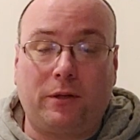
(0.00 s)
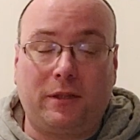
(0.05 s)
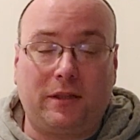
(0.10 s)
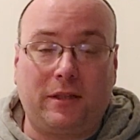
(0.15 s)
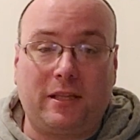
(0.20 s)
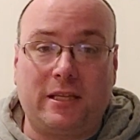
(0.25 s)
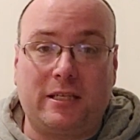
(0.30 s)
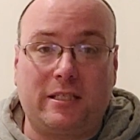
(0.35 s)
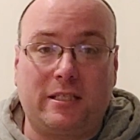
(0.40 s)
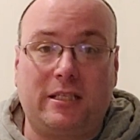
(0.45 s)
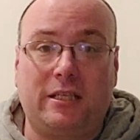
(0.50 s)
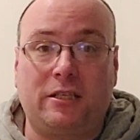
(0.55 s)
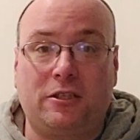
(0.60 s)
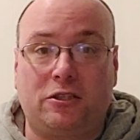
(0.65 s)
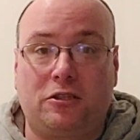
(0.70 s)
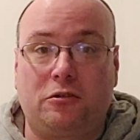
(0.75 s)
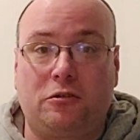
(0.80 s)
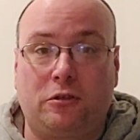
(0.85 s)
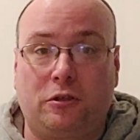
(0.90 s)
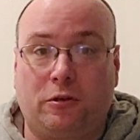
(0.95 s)
put this
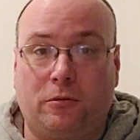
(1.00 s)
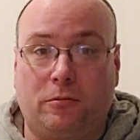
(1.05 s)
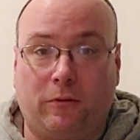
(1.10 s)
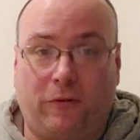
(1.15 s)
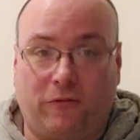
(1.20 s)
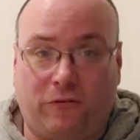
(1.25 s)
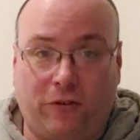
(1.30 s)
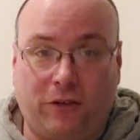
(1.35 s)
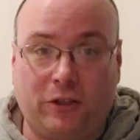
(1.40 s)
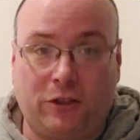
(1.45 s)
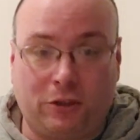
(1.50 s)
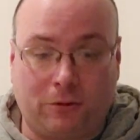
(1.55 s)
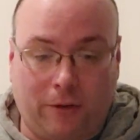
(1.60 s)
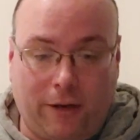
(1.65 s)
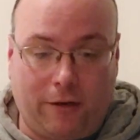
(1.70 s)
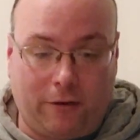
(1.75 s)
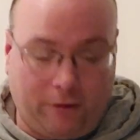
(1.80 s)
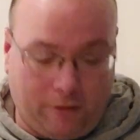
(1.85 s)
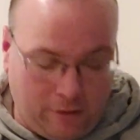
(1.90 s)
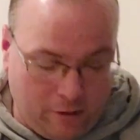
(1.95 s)
into your
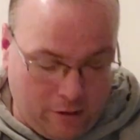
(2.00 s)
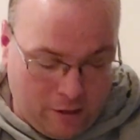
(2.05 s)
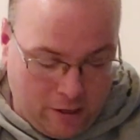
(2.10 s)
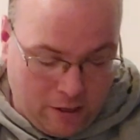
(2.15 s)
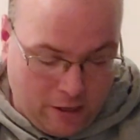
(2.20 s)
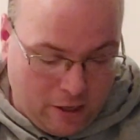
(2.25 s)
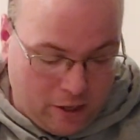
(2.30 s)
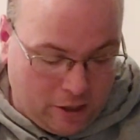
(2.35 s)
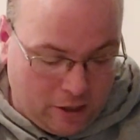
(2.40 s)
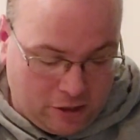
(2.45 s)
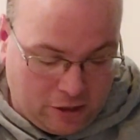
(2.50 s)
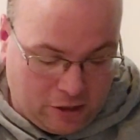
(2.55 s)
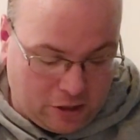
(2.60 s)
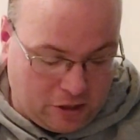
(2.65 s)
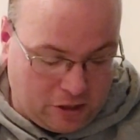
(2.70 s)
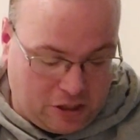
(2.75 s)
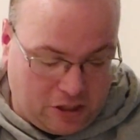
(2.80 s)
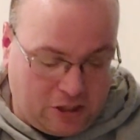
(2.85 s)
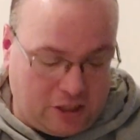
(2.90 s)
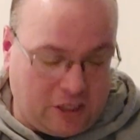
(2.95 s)
refrigerator.
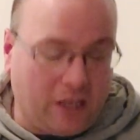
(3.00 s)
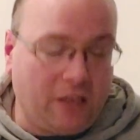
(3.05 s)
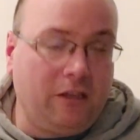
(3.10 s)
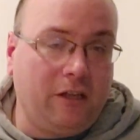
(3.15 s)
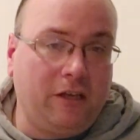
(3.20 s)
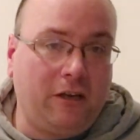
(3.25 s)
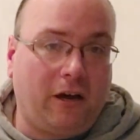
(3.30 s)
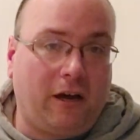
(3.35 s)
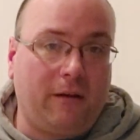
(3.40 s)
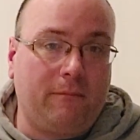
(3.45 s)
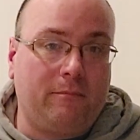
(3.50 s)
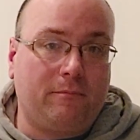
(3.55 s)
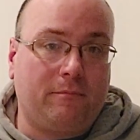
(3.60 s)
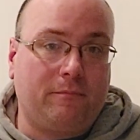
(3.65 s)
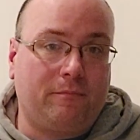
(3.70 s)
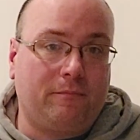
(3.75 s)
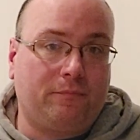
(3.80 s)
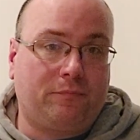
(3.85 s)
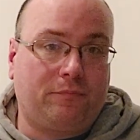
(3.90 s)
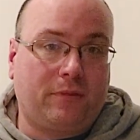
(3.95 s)
Just seal it up,
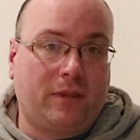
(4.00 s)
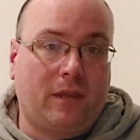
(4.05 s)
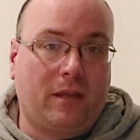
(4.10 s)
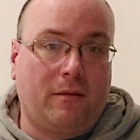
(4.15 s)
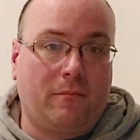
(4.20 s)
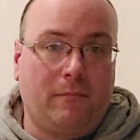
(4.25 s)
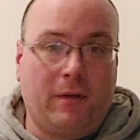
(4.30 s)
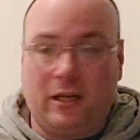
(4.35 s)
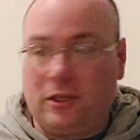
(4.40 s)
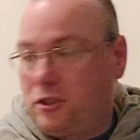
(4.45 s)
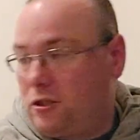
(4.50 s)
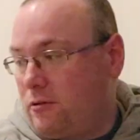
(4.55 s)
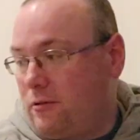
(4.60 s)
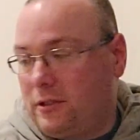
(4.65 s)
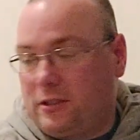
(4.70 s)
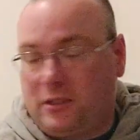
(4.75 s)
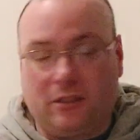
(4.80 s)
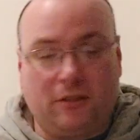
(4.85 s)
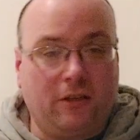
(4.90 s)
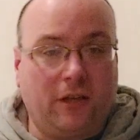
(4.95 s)
make sure
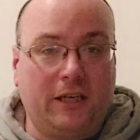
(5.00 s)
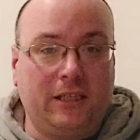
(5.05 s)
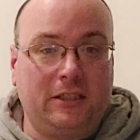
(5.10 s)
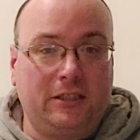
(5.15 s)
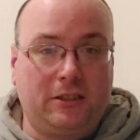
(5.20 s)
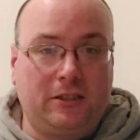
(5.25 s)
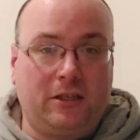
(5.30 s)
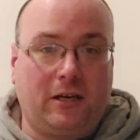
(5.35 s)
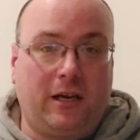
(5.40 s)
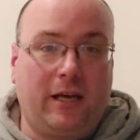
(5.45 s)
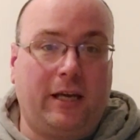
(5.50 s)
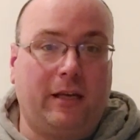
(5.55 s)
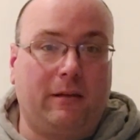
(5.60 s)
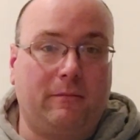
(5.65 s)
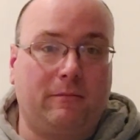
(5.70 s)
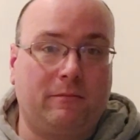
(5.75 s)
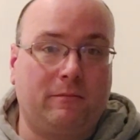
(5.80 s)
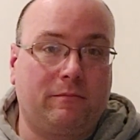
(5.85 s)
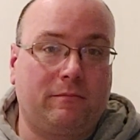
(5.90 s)
it's nice and tight.